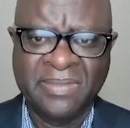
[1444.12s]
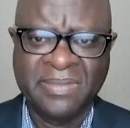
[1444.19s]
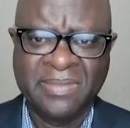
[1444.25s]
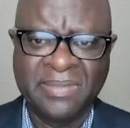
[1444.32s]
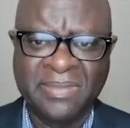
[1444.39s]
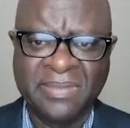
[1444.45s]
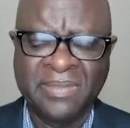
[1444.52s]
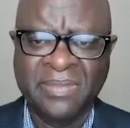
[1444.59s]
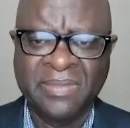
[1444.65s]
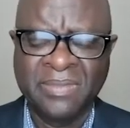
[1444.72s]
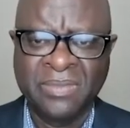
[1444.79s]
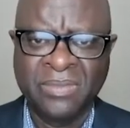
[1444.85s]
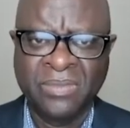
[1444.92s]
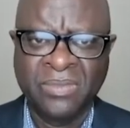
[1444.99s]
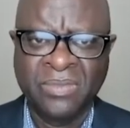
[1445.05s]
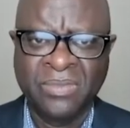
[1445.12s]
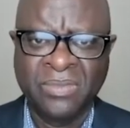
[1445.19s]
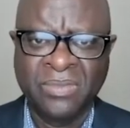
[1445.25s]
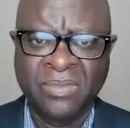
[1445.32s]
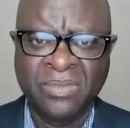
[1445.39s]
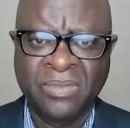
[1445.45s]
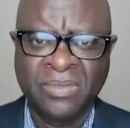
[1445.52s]

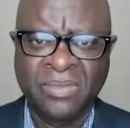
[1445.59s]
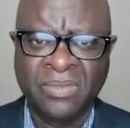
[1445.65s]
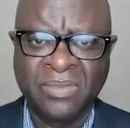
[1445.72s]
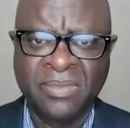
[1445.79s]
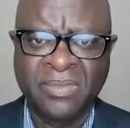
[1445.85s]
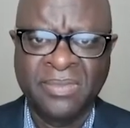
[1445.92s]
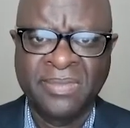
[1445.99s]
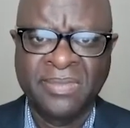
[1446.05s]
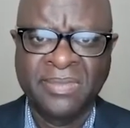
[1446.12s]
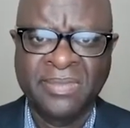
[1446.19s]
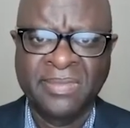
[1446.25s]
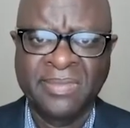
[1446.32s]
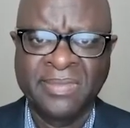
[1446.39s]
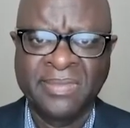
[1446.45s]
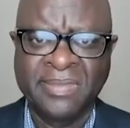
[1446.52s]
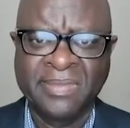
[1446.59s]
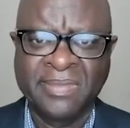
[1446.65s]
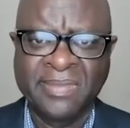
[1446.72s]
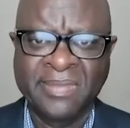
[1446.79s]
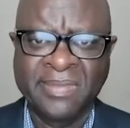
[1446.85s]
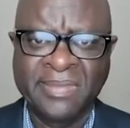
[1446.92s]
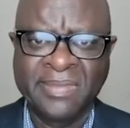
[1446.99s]

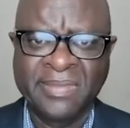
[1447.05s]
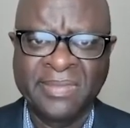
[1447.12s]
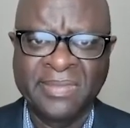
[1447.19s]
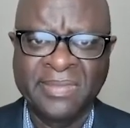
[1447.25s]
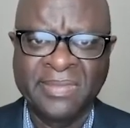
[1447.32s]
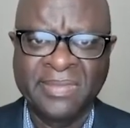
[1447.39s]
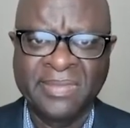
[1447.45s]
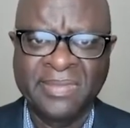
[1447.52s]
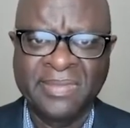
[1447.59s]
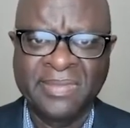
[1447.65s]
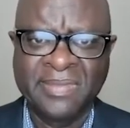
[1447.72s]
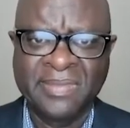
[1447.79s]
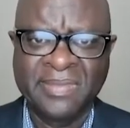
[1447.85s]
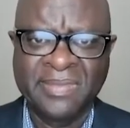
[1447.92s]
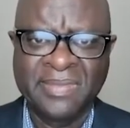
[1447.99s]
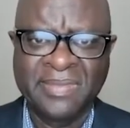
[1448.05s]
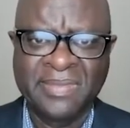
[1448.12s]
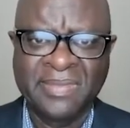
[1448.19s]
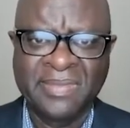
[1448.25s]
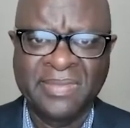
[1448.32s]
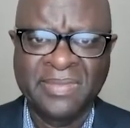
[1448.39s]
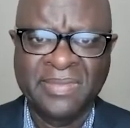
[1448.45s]

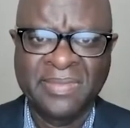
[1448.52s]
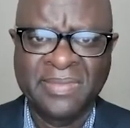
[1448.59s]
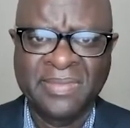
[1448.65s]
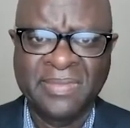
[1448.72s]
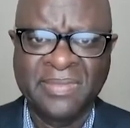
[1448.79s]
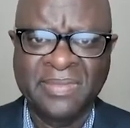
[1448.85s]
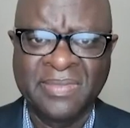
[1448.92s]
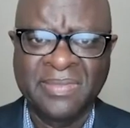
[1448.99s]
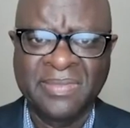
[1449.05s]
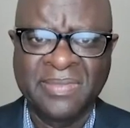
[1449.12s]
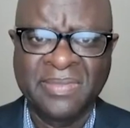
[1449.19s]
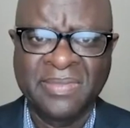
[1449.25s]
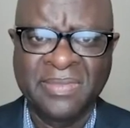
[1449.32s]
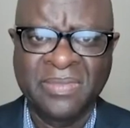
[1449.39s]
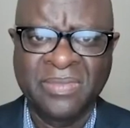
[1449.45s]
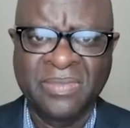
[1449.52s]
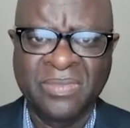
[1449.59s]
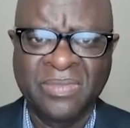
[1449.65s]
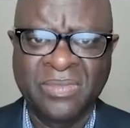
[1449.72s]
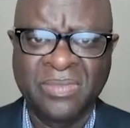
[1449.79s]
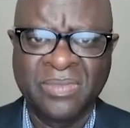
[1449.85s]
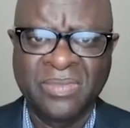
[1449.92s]

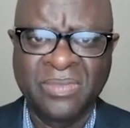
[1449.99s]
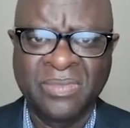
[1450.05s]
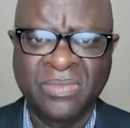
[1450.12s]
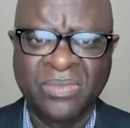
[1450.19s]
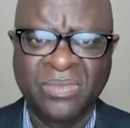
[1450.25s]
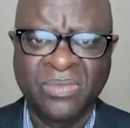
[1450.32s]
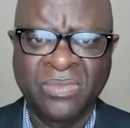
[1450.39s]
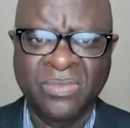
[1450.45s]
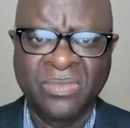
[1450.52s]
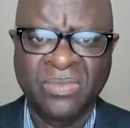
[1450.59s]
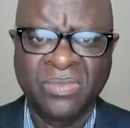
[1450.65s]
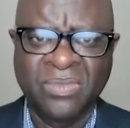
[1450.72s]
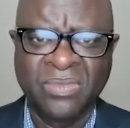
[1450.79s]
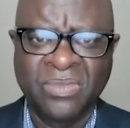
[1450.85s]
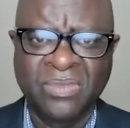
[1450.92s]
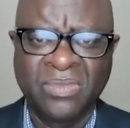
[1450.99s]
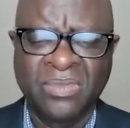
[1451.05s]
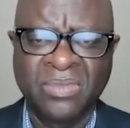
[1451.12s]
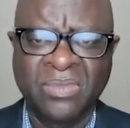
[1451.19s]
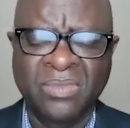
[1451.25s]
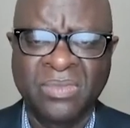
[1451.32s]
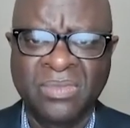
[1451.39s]

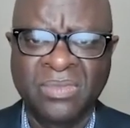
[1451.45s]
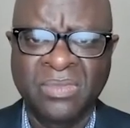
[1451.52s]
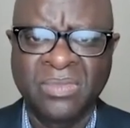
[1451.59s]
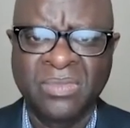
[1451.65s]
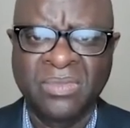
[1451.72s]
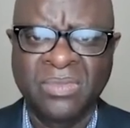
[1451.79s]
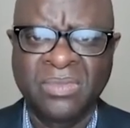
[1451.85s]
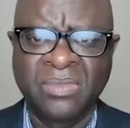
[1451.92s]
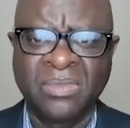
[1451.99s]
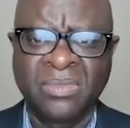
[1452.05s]
No words are spoken by the person on screen.